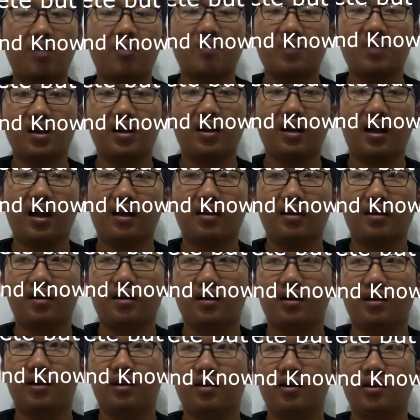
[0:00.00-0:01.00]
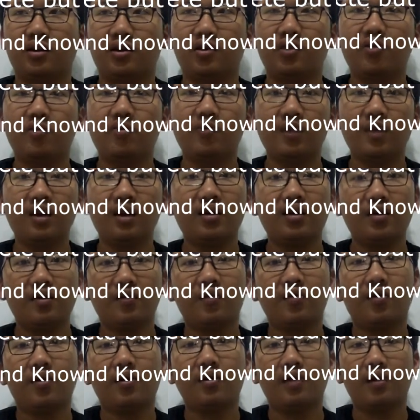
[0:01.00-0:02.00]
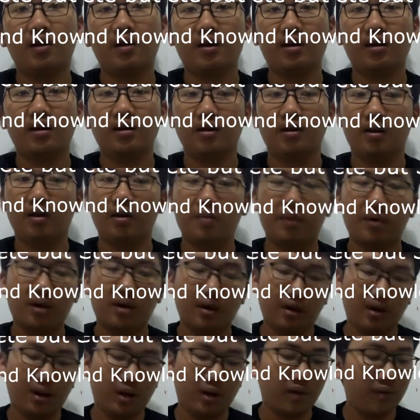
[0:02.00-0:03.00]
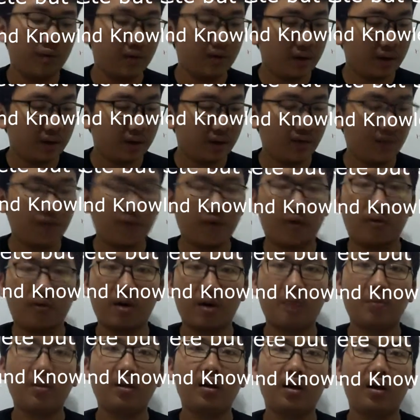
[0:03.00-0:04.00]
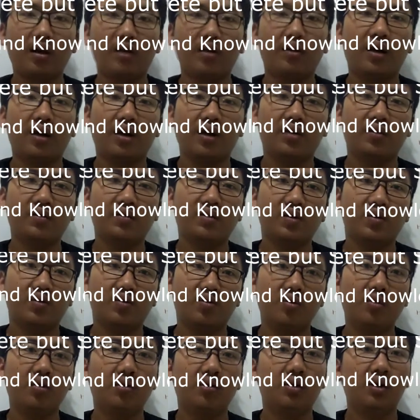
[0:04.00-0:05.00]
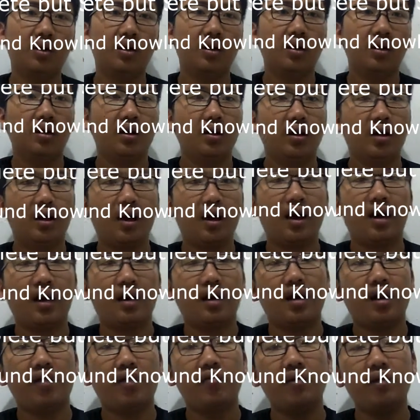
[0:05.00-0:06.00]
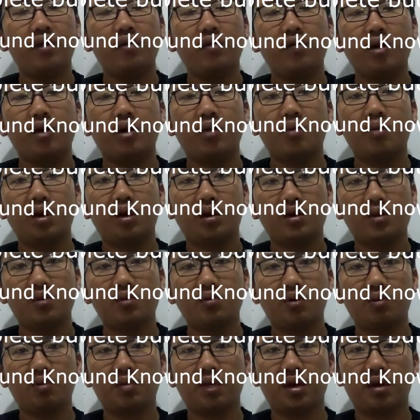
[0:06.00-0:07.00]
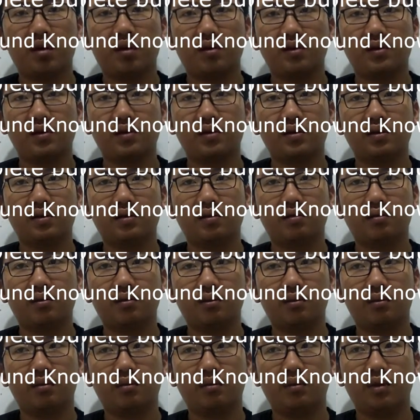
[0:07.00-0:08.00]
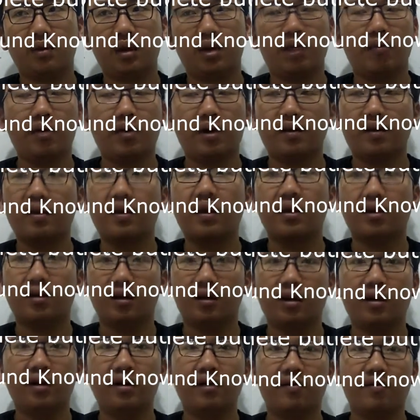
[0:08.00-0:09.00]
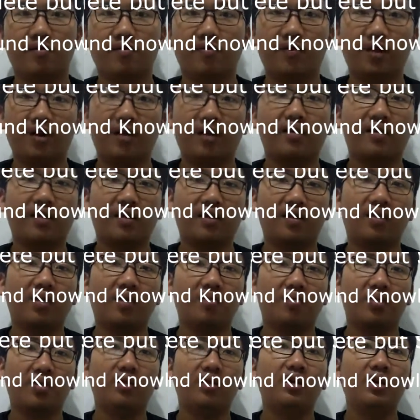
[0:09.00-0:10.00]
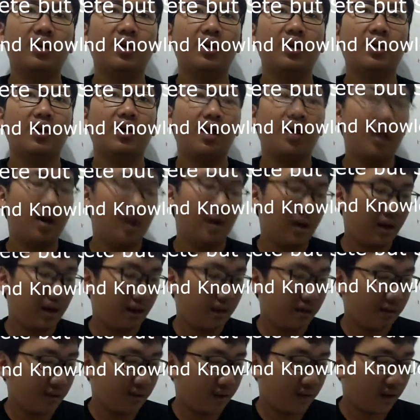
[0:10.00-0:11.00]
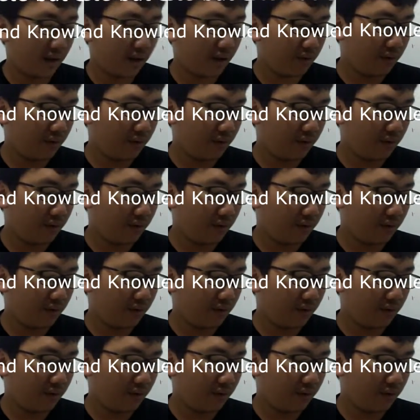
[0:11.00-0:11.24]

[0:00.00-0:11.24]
be like a new reader for a new learner for grammar, and you can use this book. And I really recommend this book because, like what I said earlier, the words is simple, and then the second